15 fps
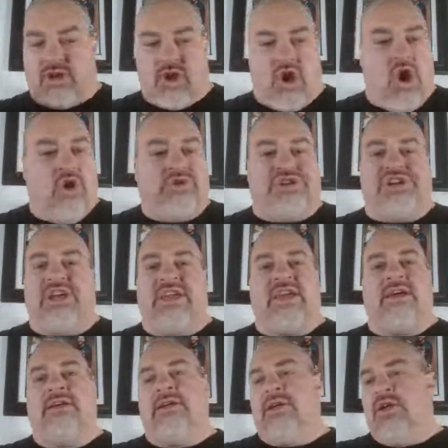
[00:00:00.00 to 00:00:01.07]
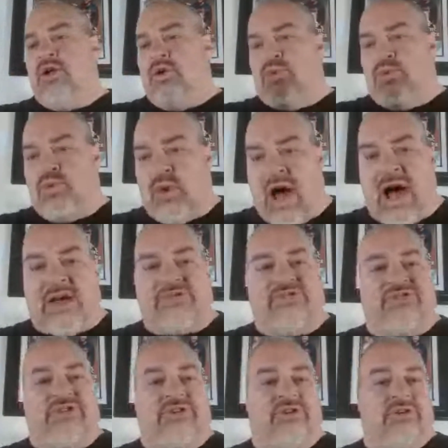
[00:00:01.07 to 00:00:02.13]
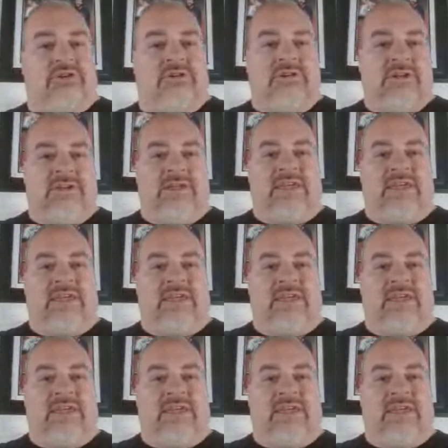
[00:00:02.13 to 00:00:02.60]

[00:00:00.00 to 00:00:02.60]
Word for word: coaching, roster,